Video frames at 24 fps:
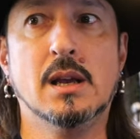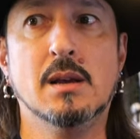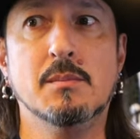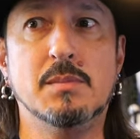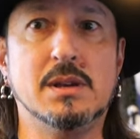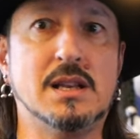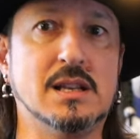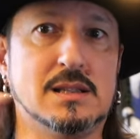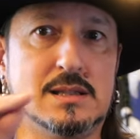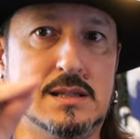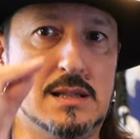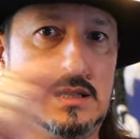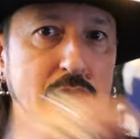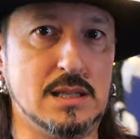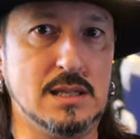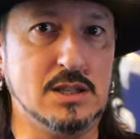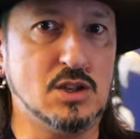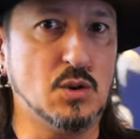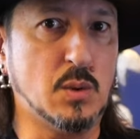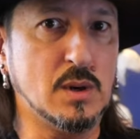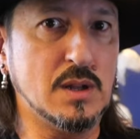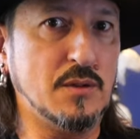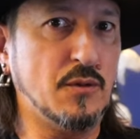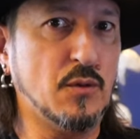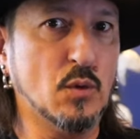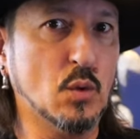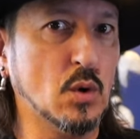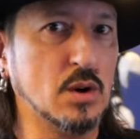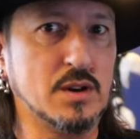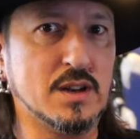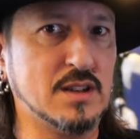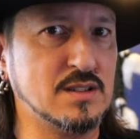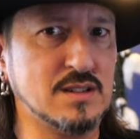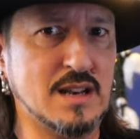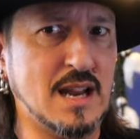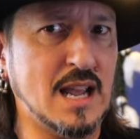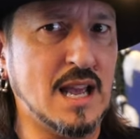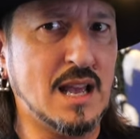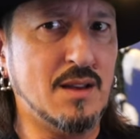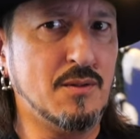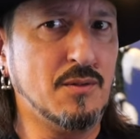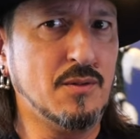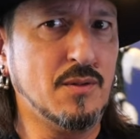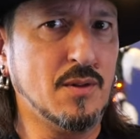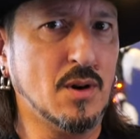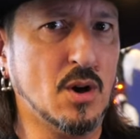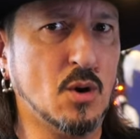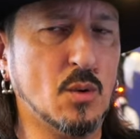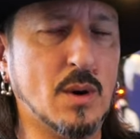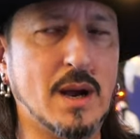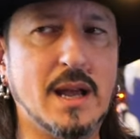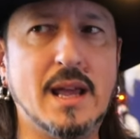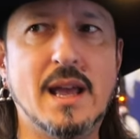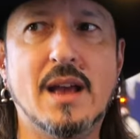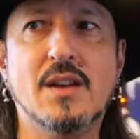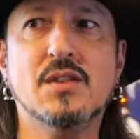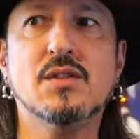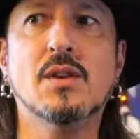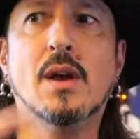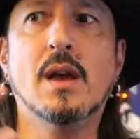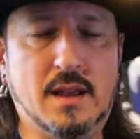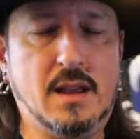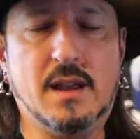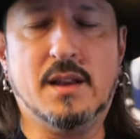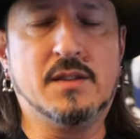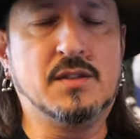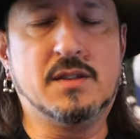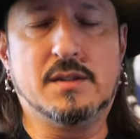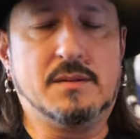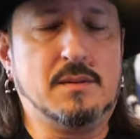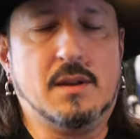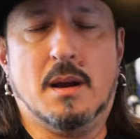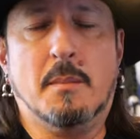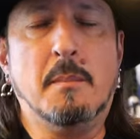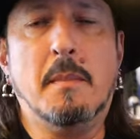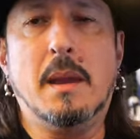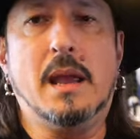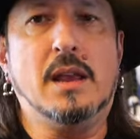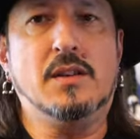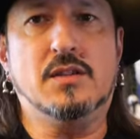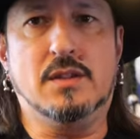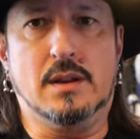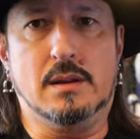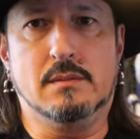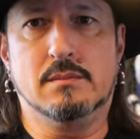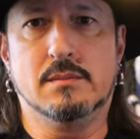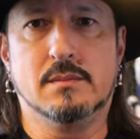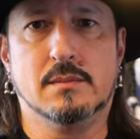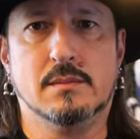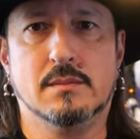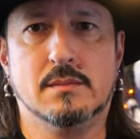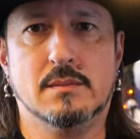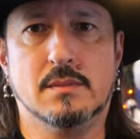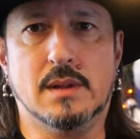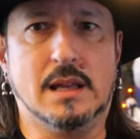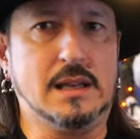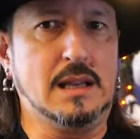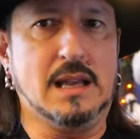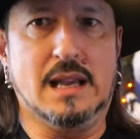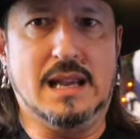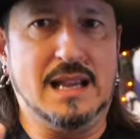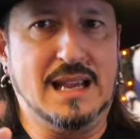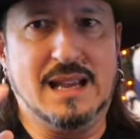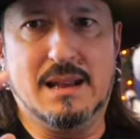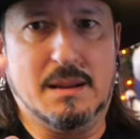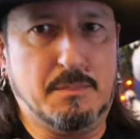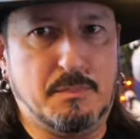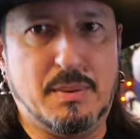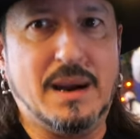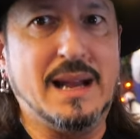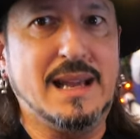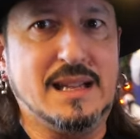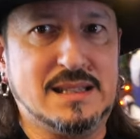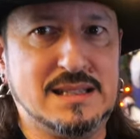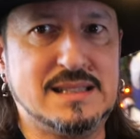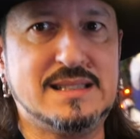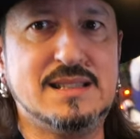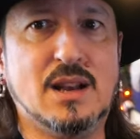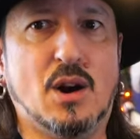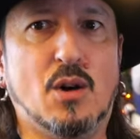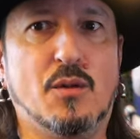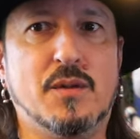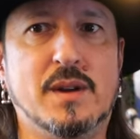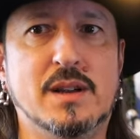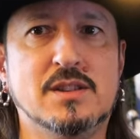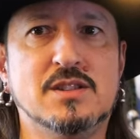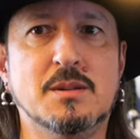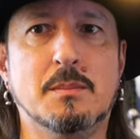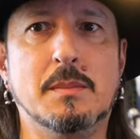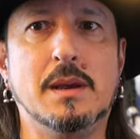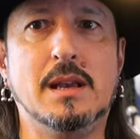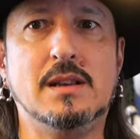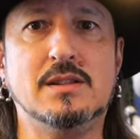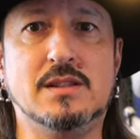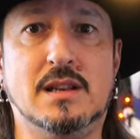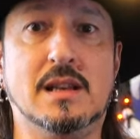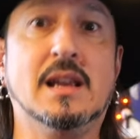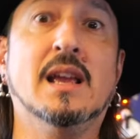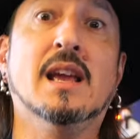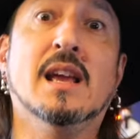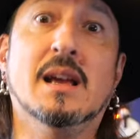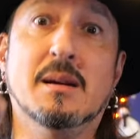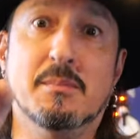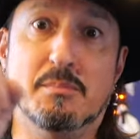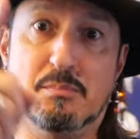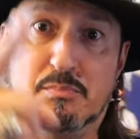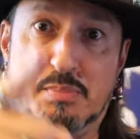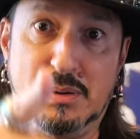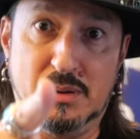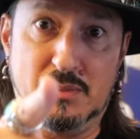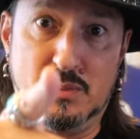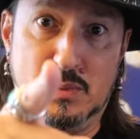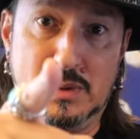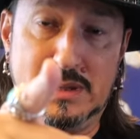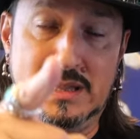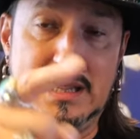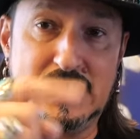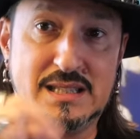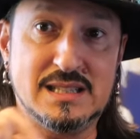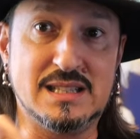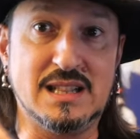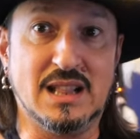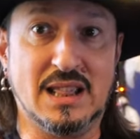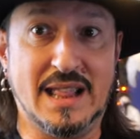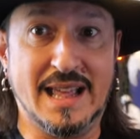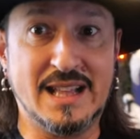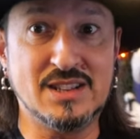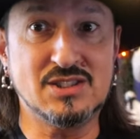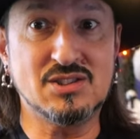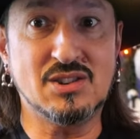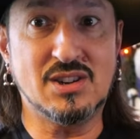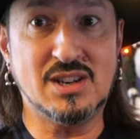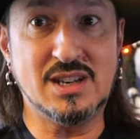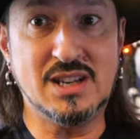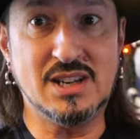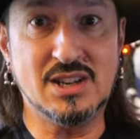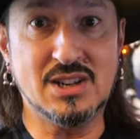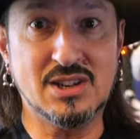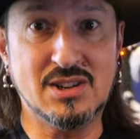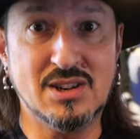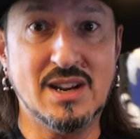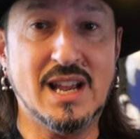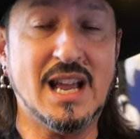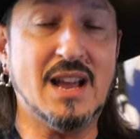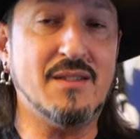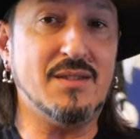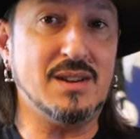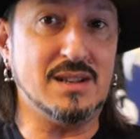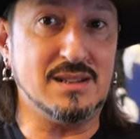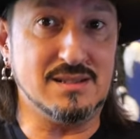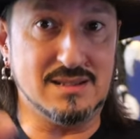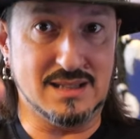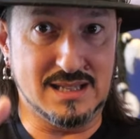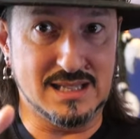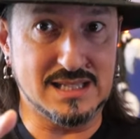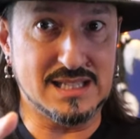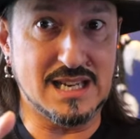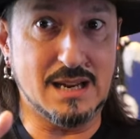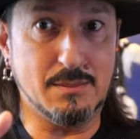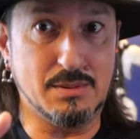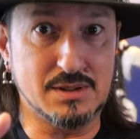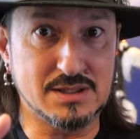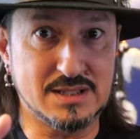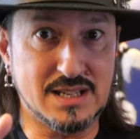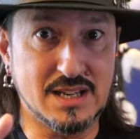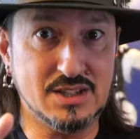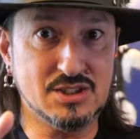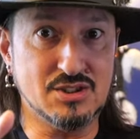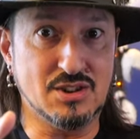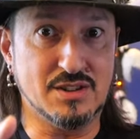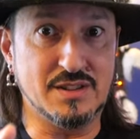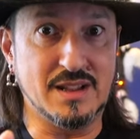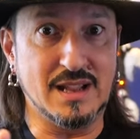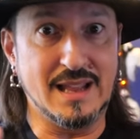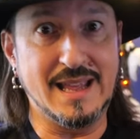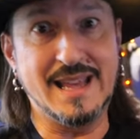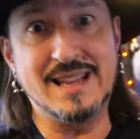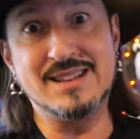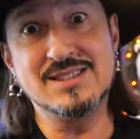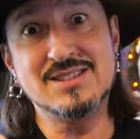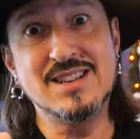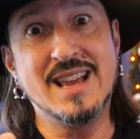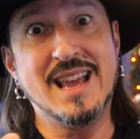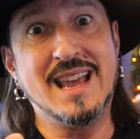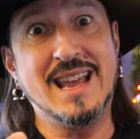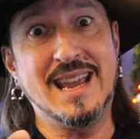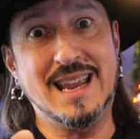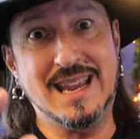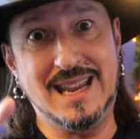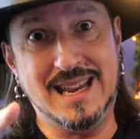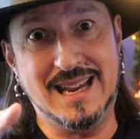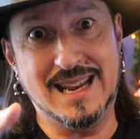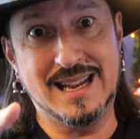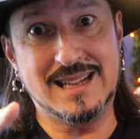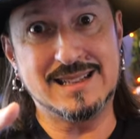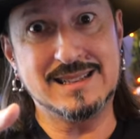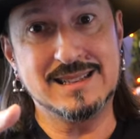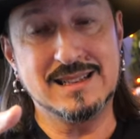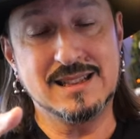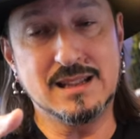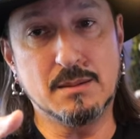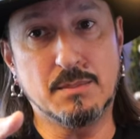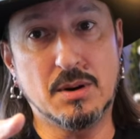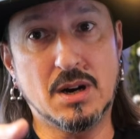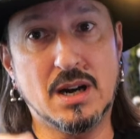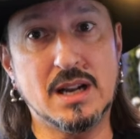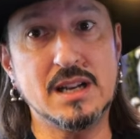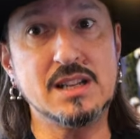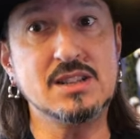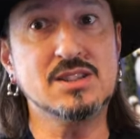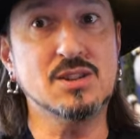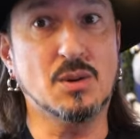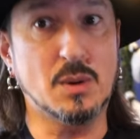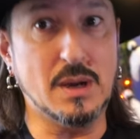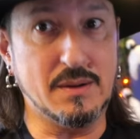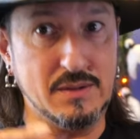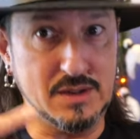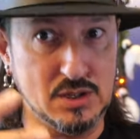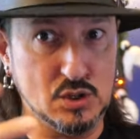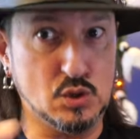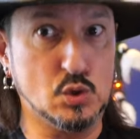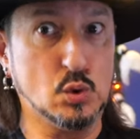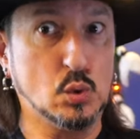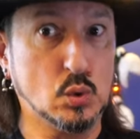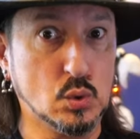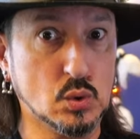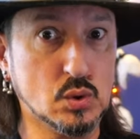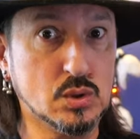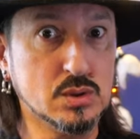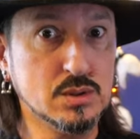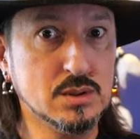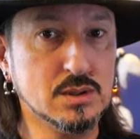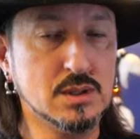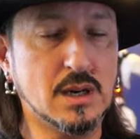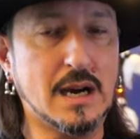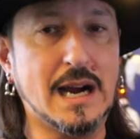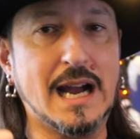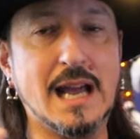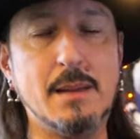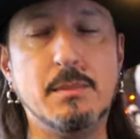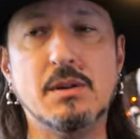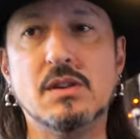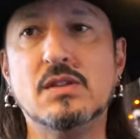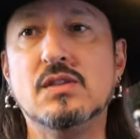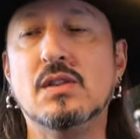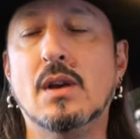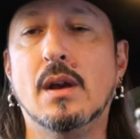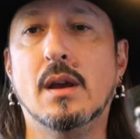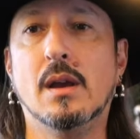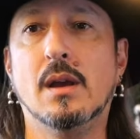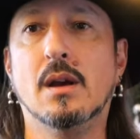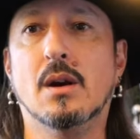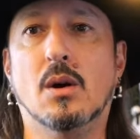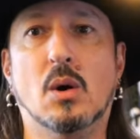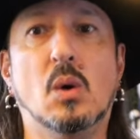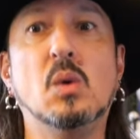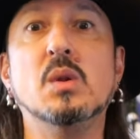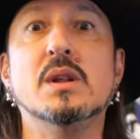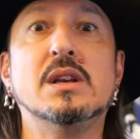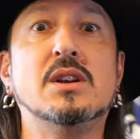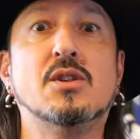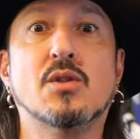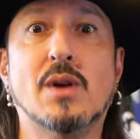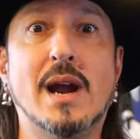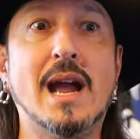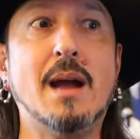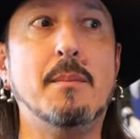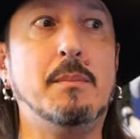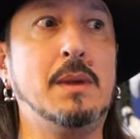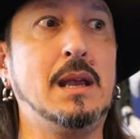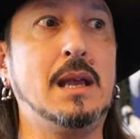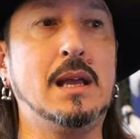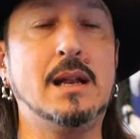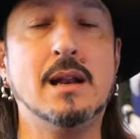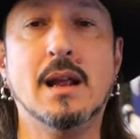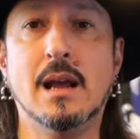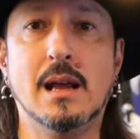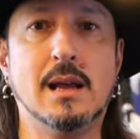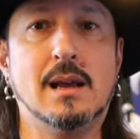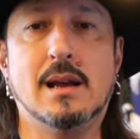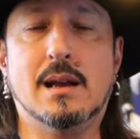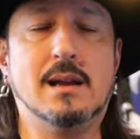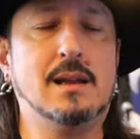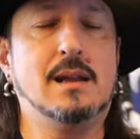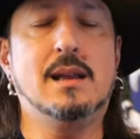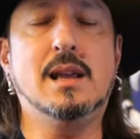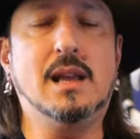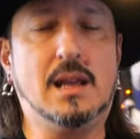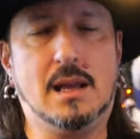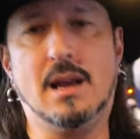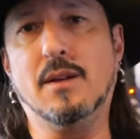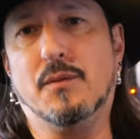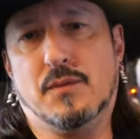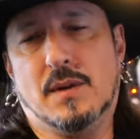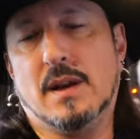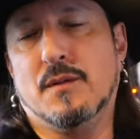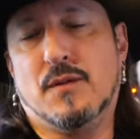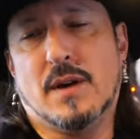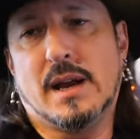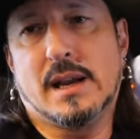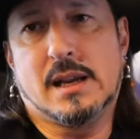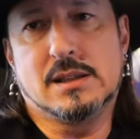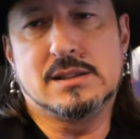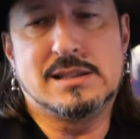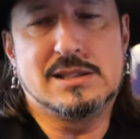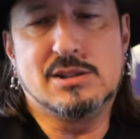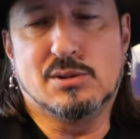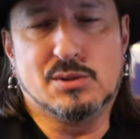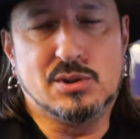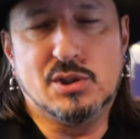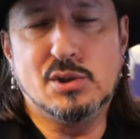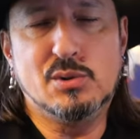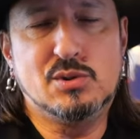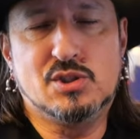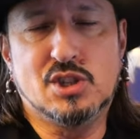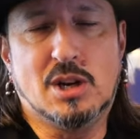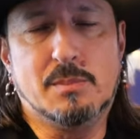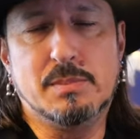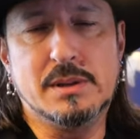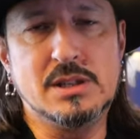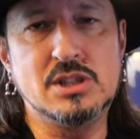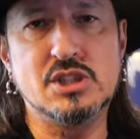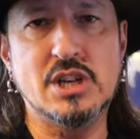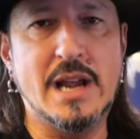because the 24 doesn't have OIS, is amazing. Like, by itself, it's amazing. But with this lens on here, having the stabilization on the lens and the body, so having dual IBIS, holy crap, man if, if I could still do jumping